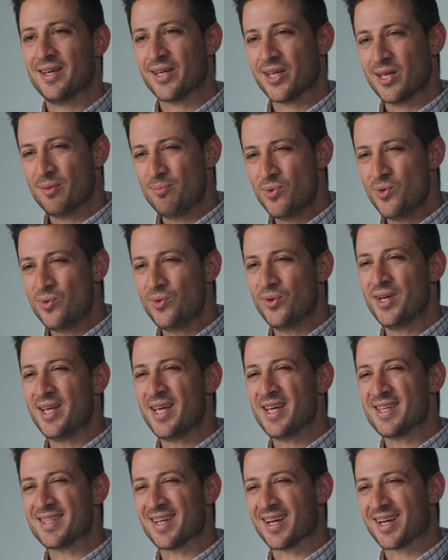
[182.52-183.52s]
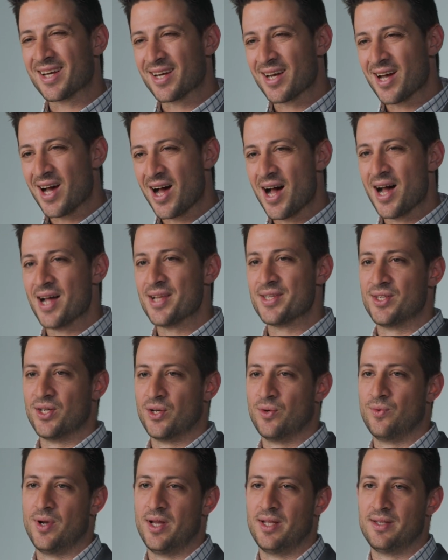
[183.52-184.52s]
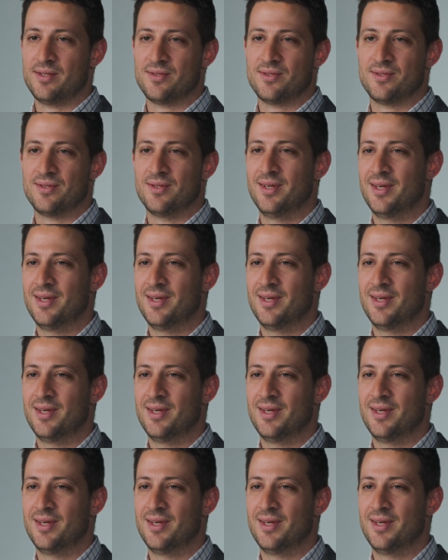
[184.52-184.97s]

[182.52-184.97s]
Community is a consequence.